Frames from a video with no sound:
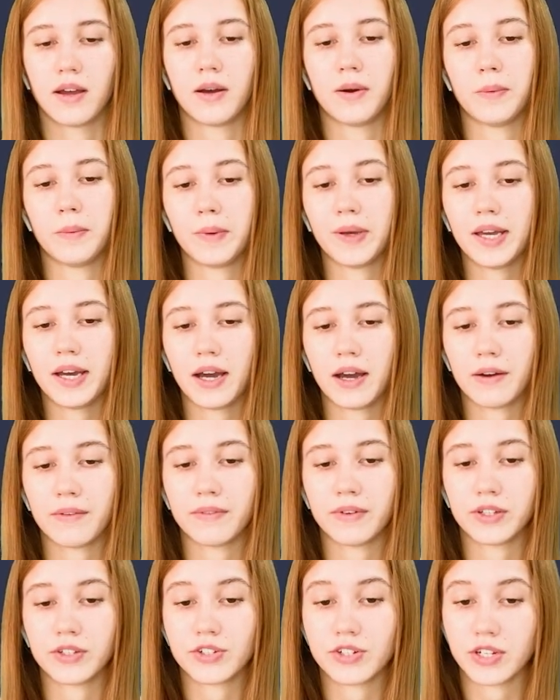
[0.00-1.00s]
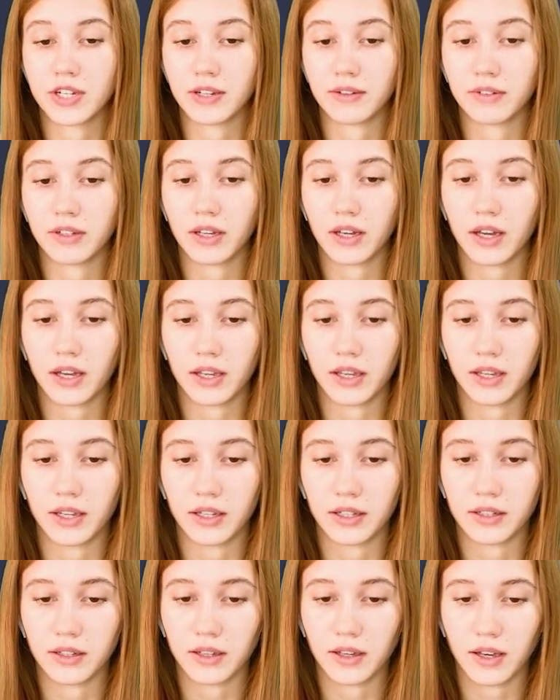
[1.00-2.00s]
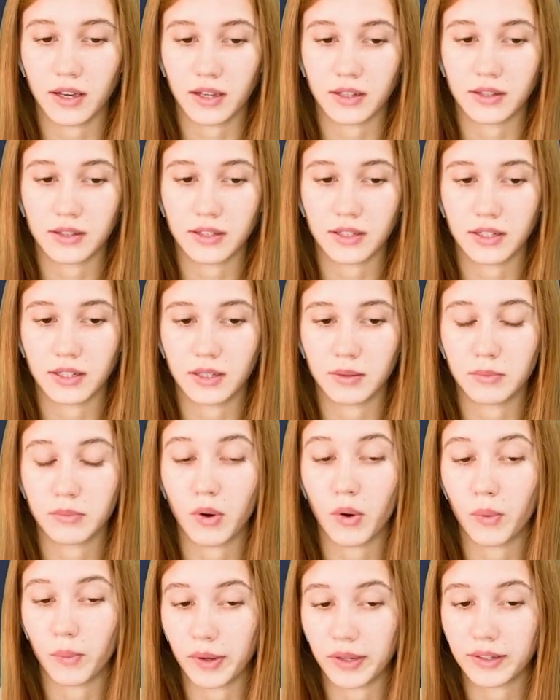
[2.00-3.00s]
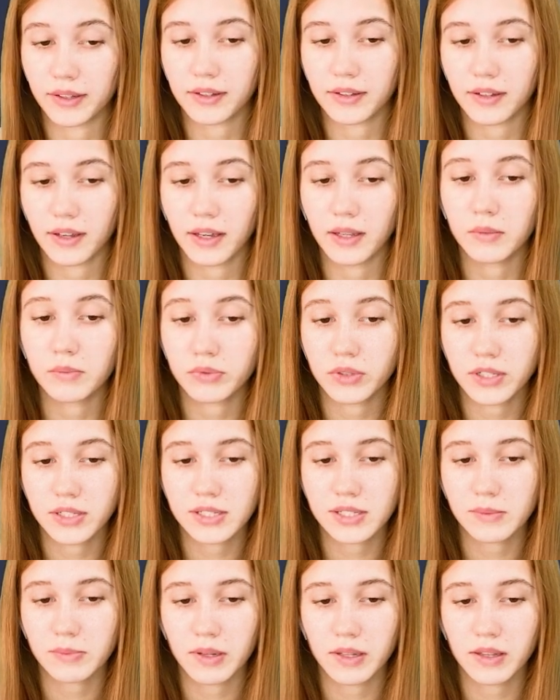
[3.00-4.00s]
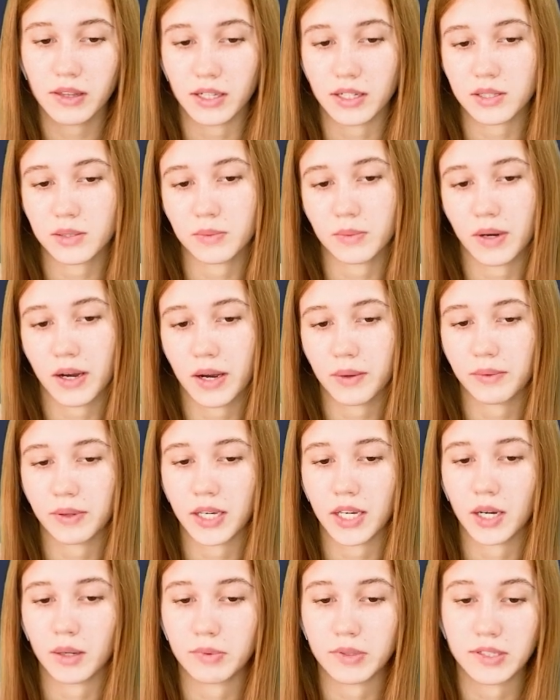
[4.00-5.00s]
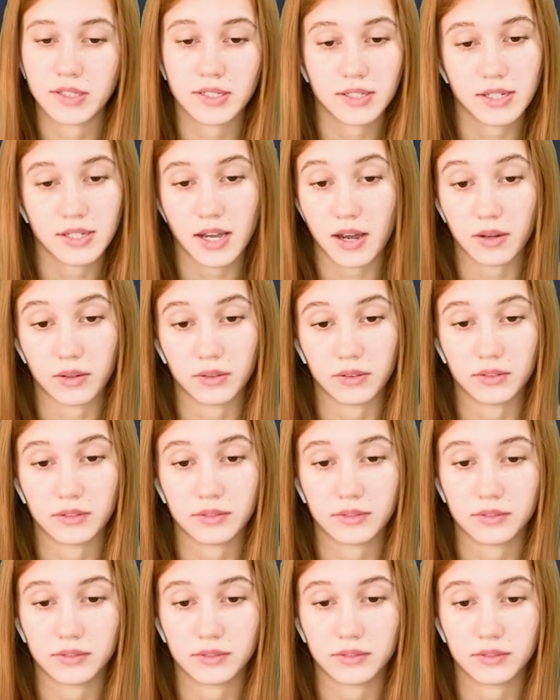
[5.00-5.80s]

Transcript: We have achieved 8 at the moment. In principle, that's why we opened down.